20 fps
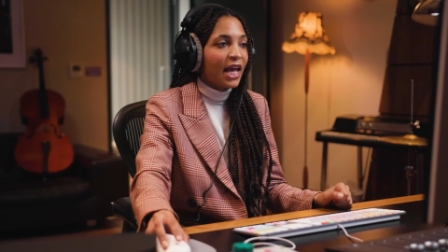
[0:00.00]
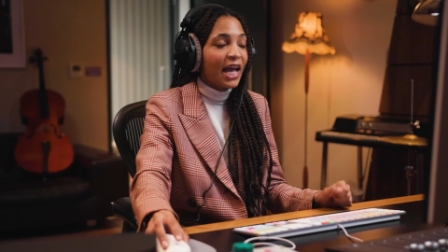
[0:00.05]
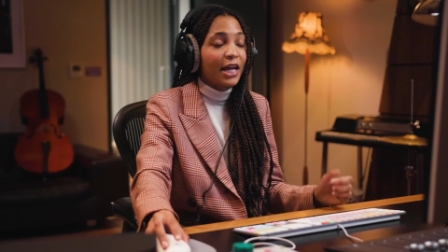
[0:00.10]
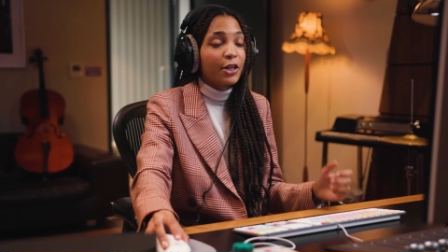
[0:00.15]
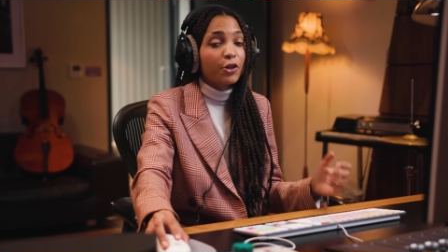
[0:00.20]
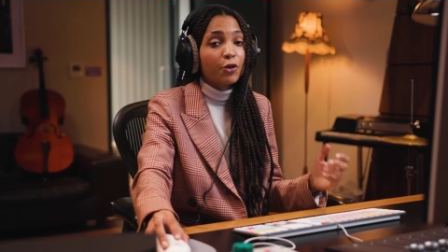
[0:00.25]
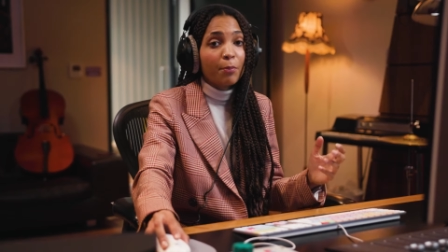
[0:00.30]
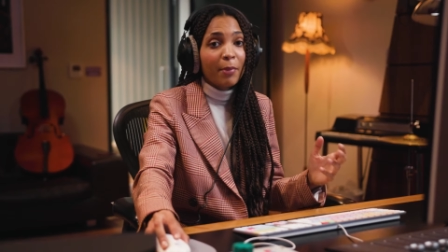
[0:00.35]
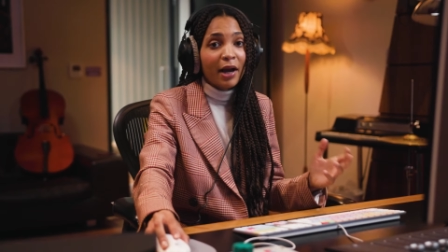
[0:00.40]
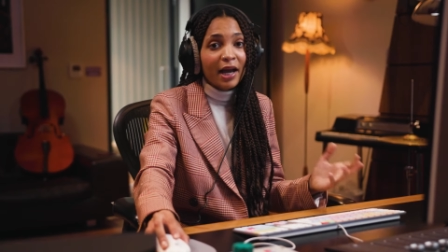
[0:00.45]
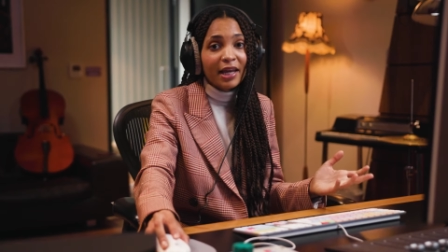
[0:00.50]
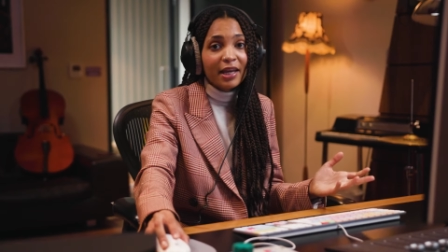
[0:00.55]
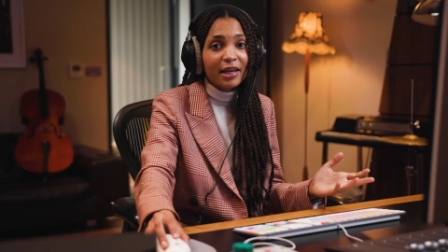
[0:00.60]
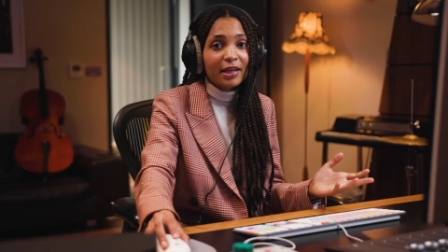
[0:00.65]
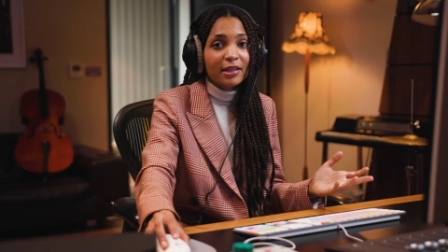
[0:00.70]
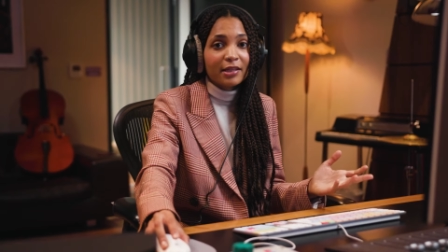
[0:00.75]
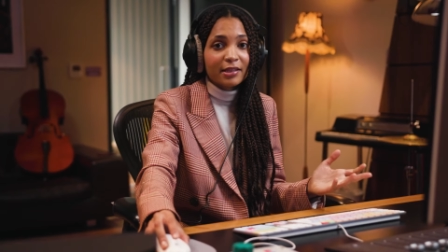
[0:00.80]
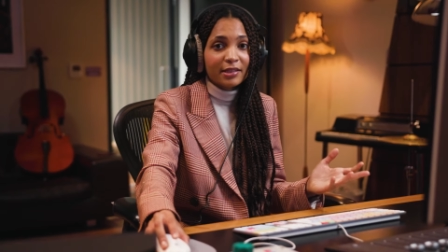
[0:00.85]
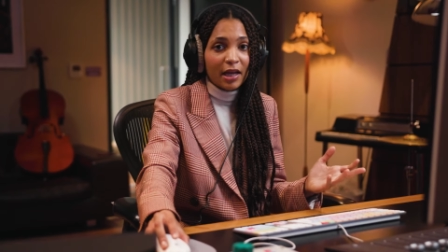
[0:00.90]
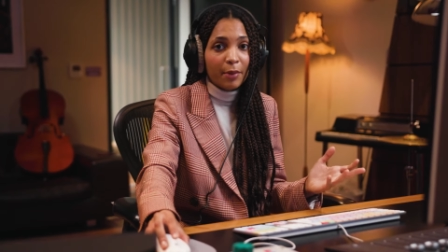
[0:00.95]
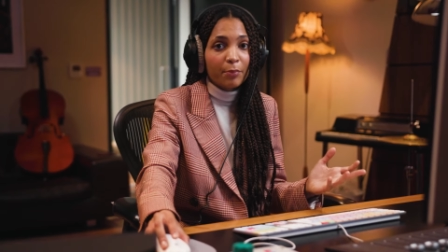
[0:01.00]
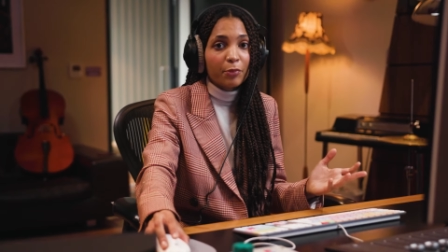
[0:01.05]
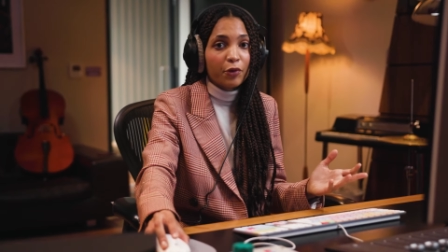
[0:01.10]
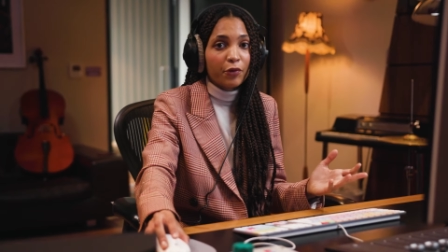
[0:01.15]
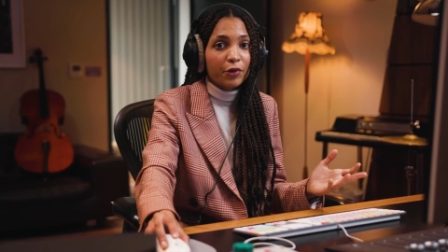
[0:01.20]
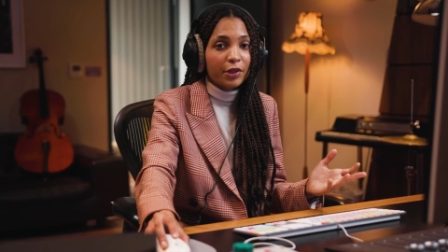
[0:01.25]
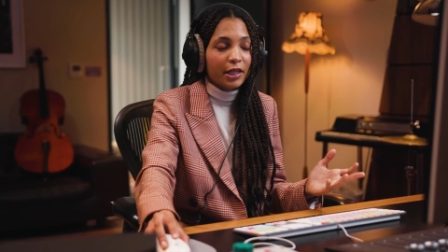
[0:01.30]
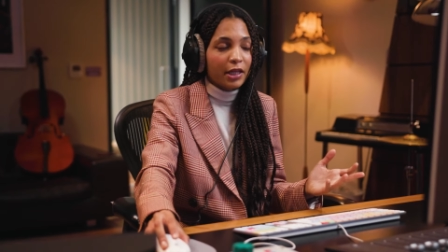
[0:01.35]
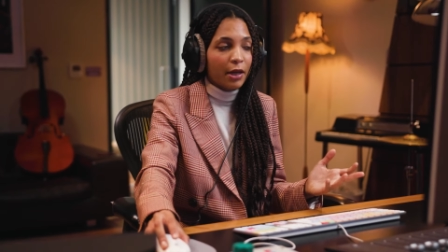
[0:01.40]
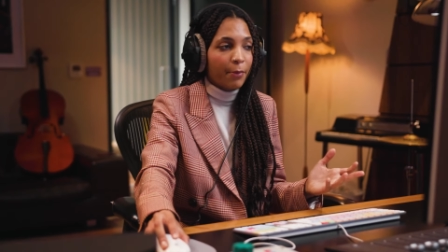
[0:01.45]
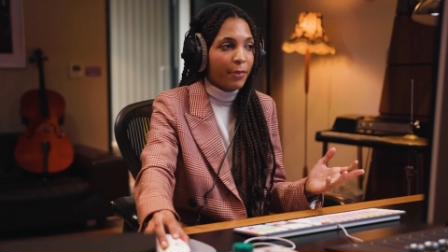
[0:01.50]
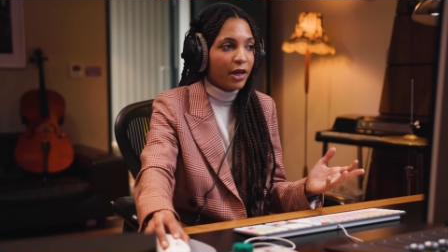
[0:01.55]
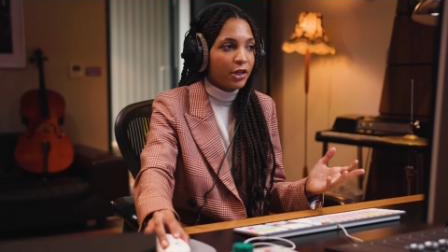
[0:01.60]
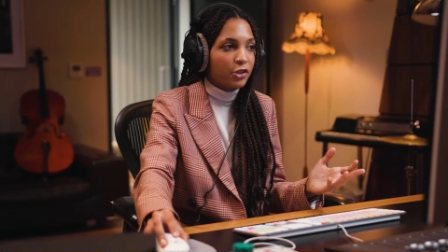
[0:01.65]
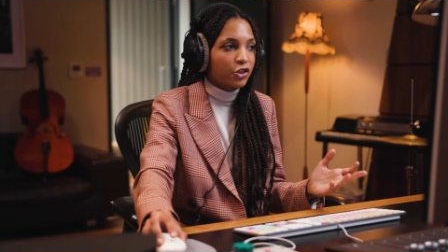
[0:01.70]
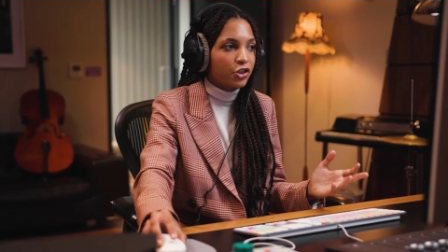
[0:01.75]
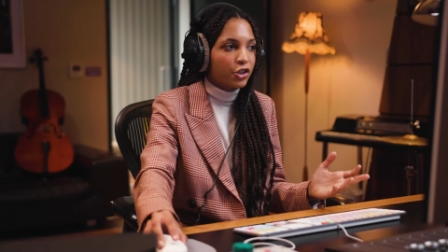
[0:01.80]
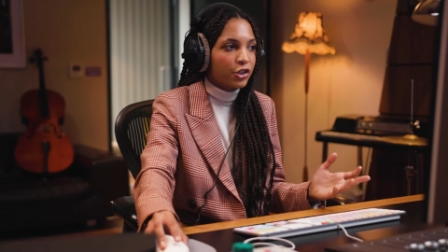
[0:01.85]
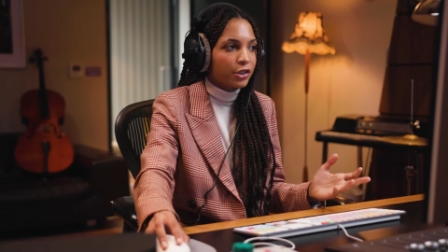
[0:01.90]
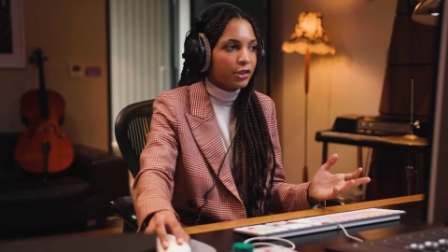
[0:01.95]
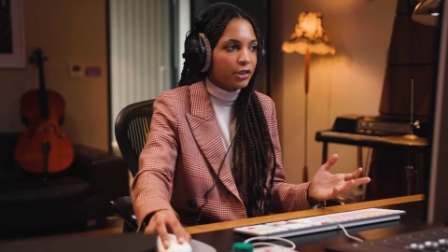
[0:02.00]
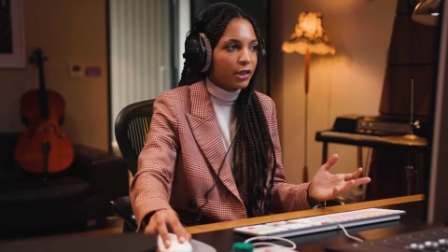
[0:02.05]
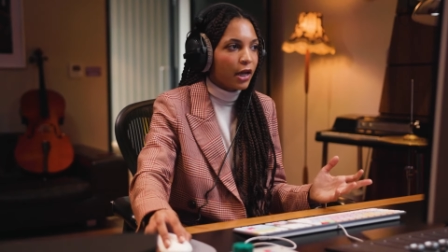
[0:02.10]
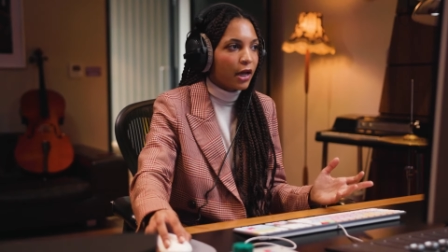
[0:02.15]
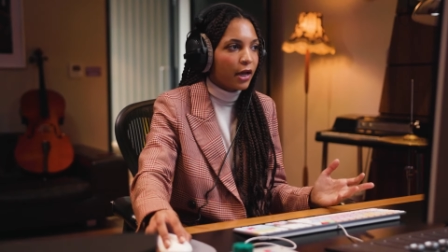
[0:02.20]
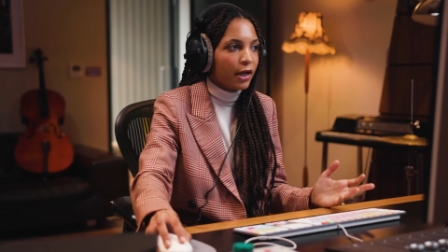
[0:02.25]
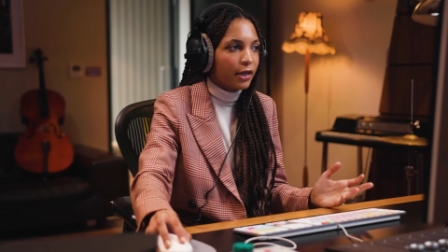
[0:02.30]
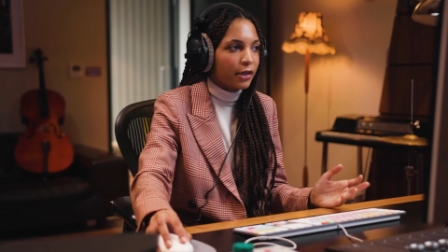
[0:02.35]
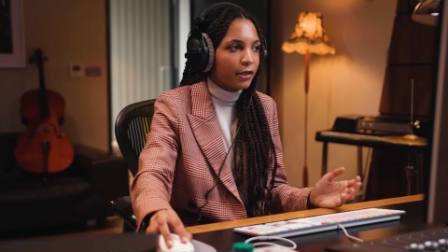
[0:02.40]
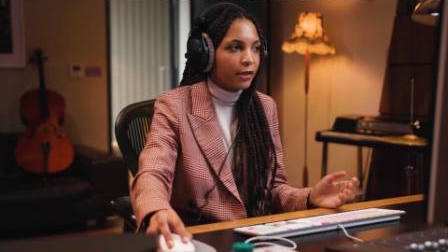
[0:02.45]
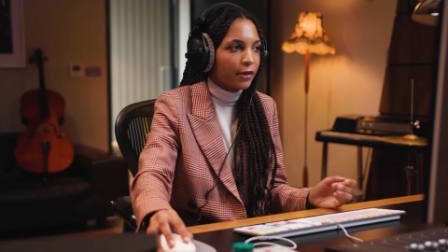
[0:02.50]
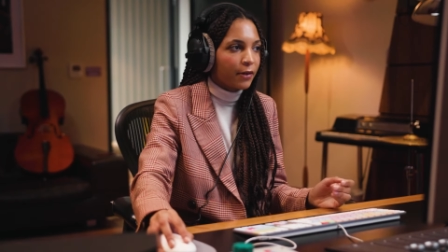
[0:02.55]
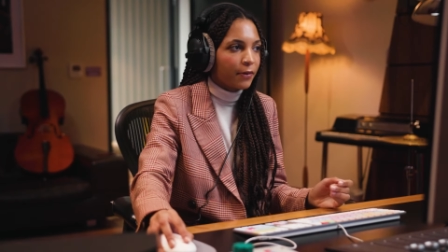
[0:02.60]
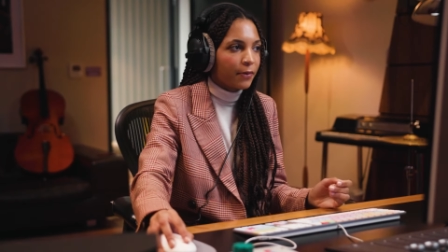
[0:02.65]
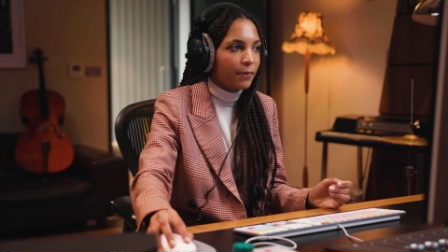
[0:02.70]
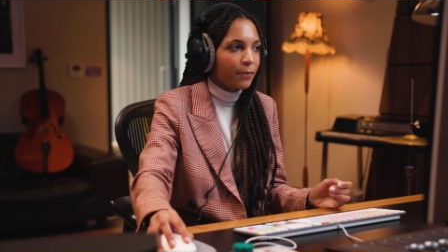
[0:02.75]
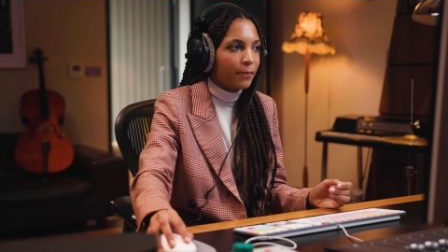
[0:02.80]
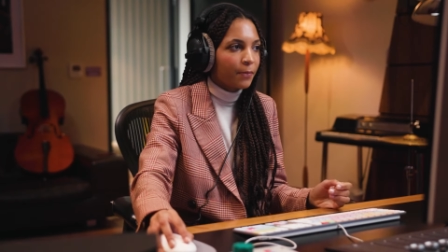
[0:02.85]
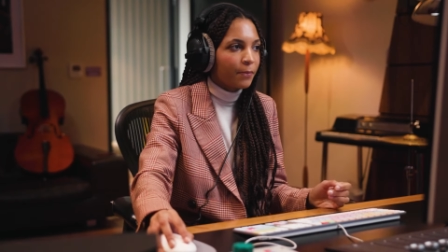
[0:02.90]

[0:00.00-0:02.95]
And you might hear the tambourine that I mentioned earlier.